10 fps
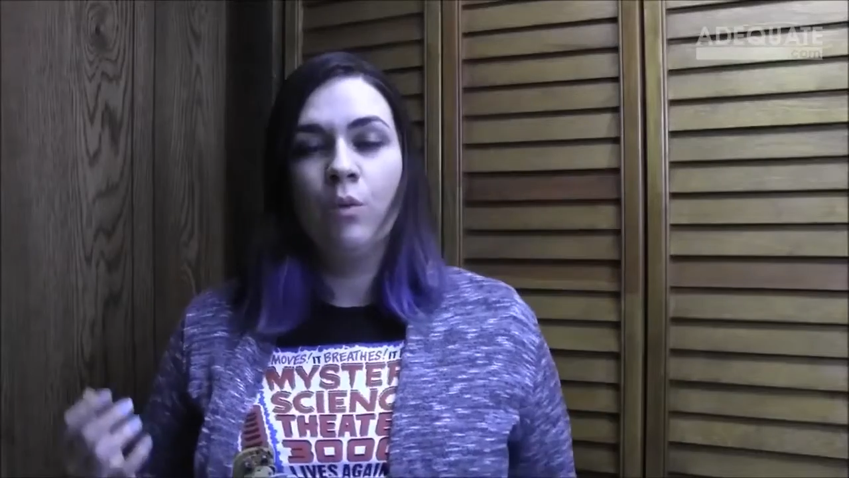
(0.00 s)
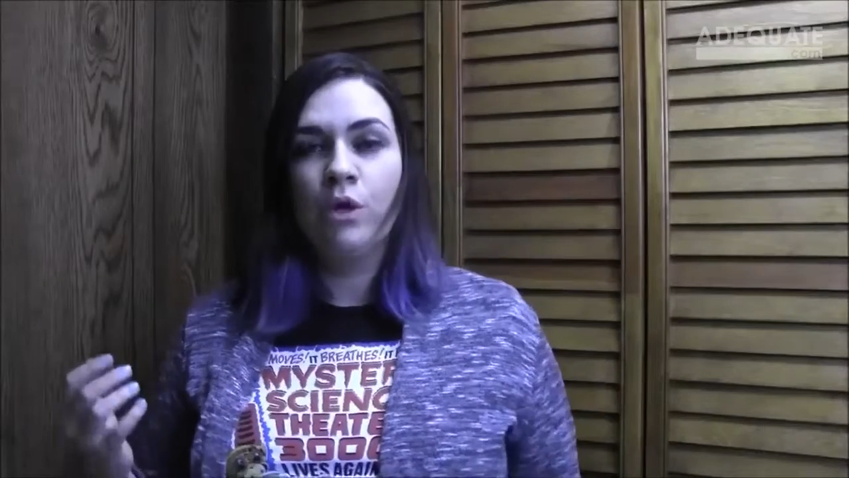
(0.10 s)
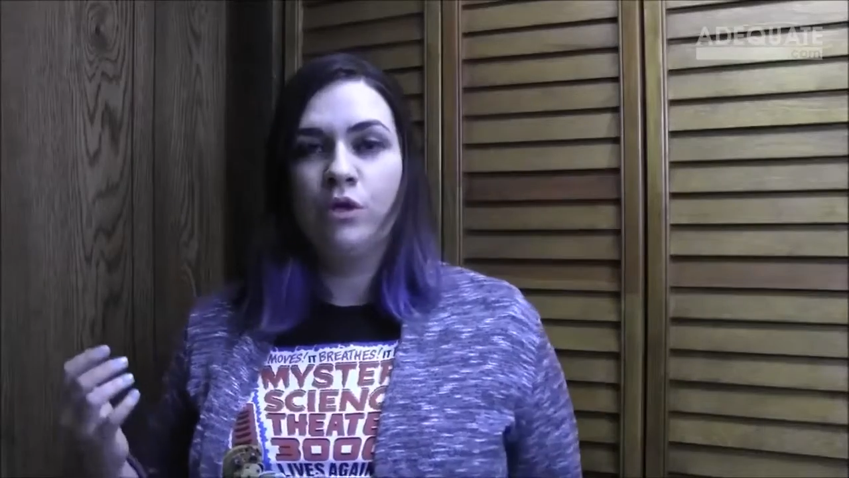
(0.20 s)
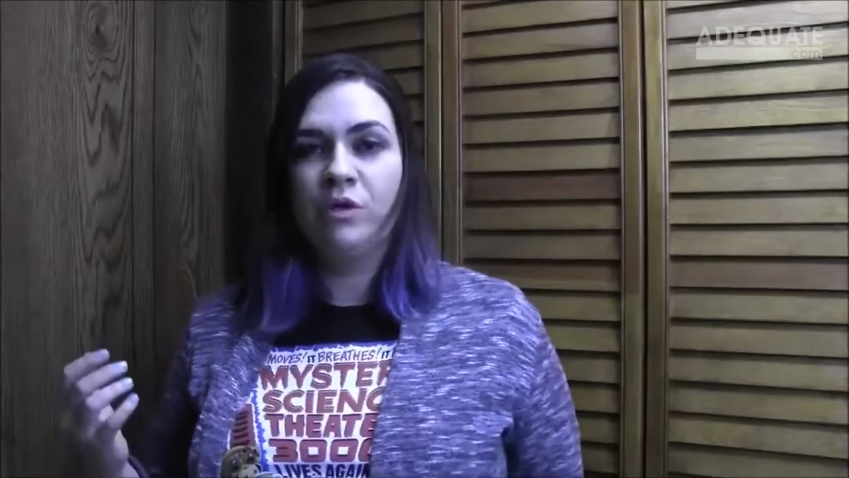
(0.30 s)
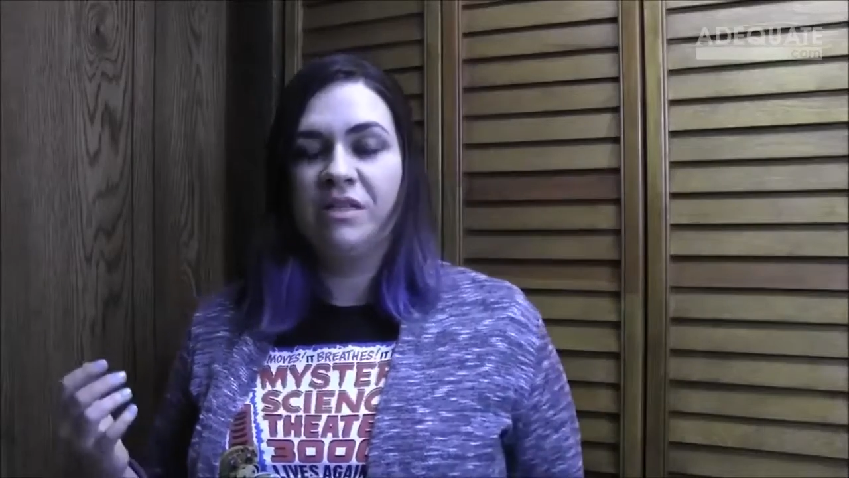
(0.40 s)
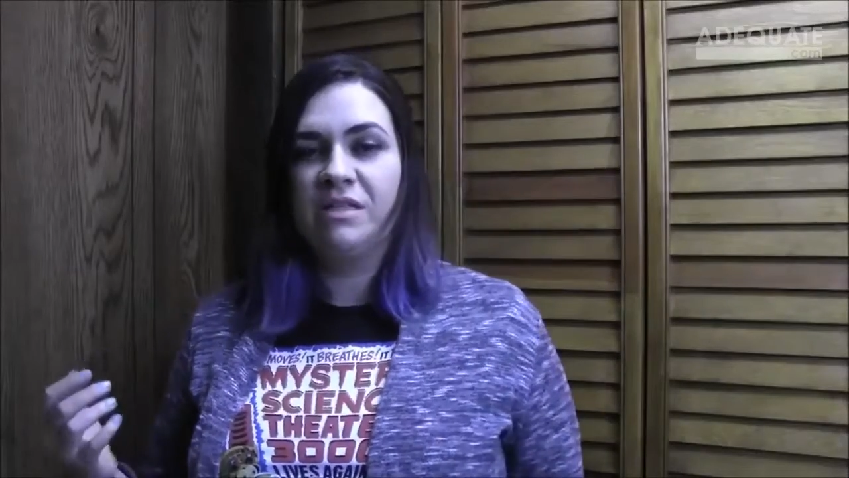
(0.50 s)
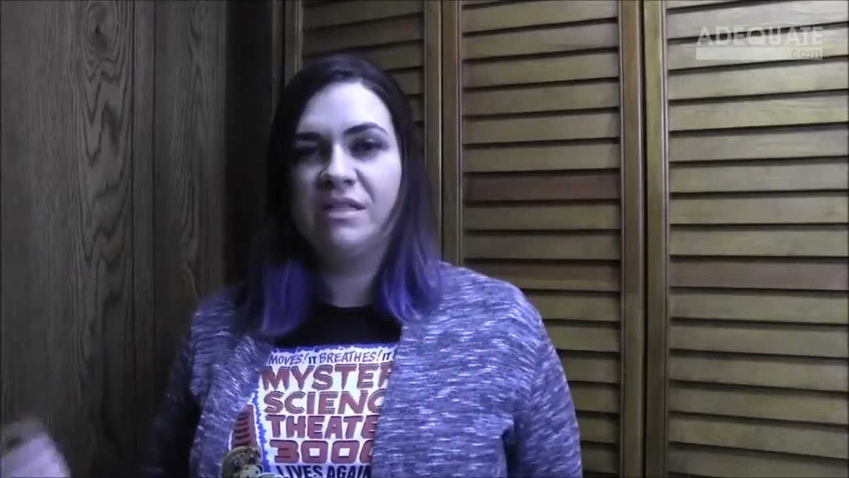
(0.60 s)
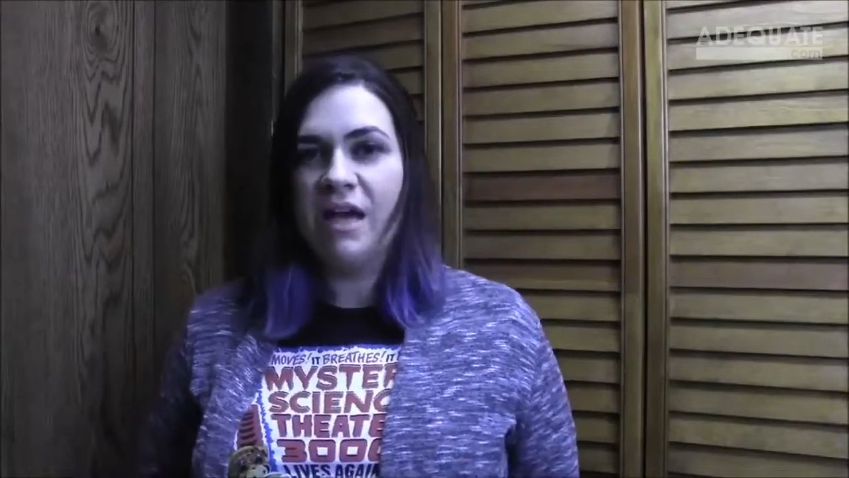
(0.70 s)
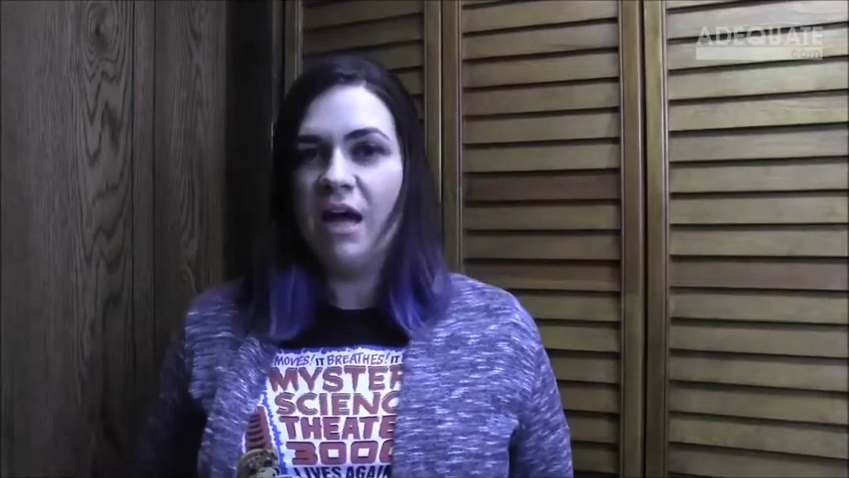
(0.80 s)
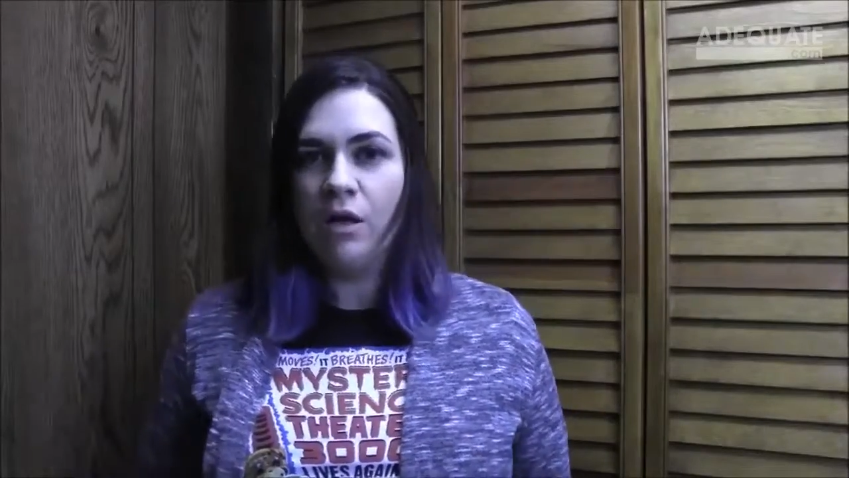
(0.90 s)
what you can
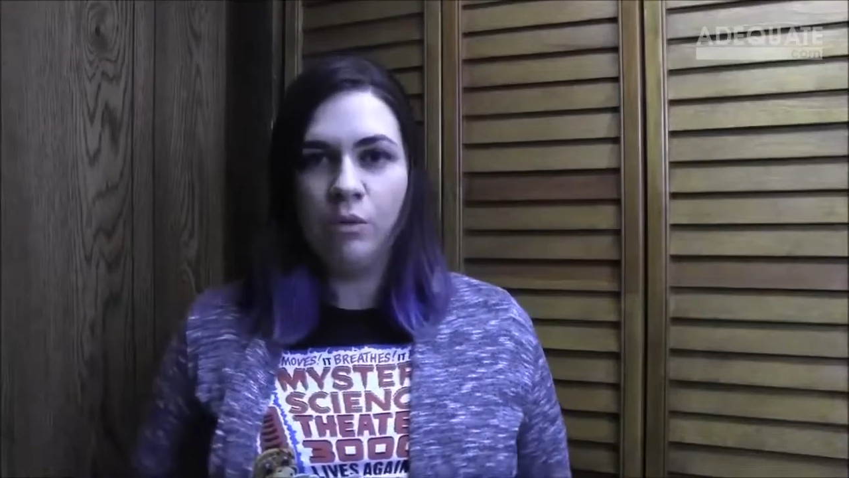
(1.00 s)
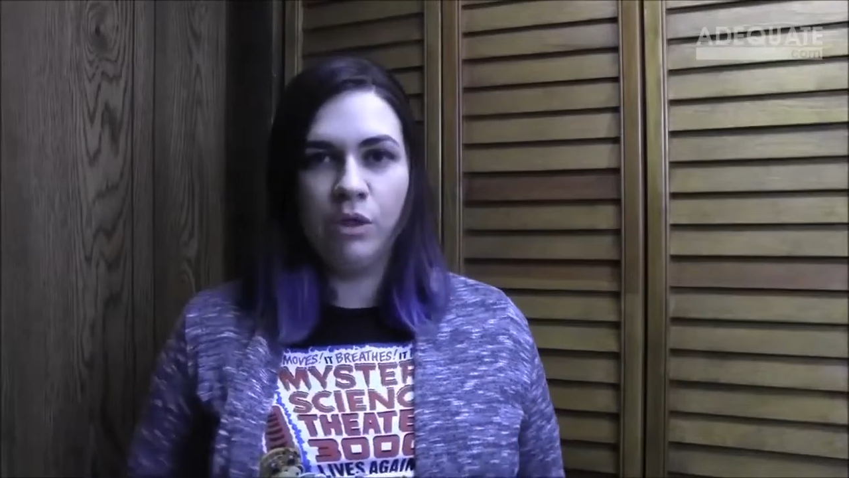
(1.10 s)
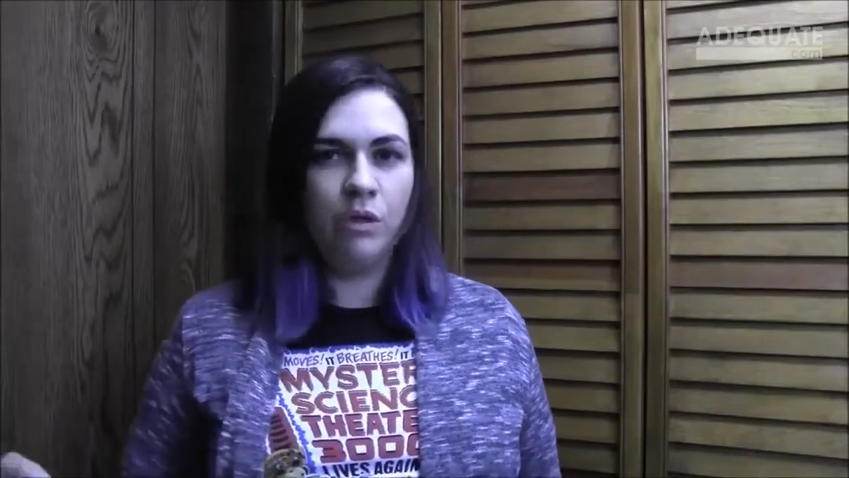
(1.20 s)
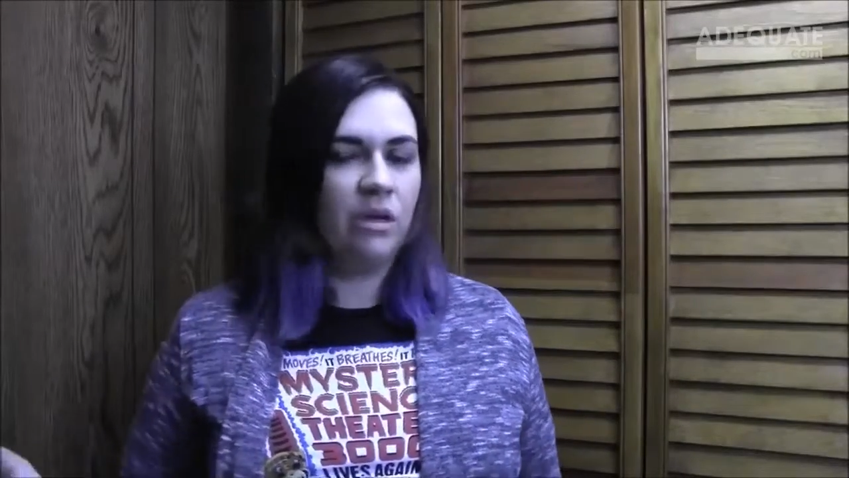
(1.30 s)
sell, what you